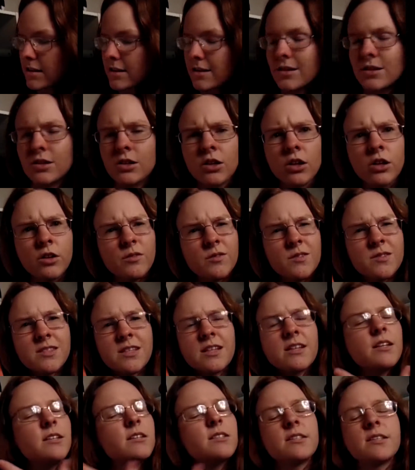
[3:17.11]
little
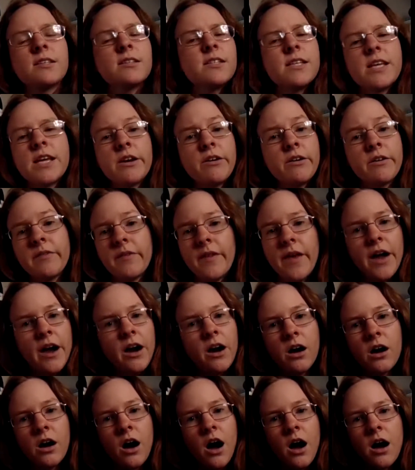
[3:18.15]
sentences here and there.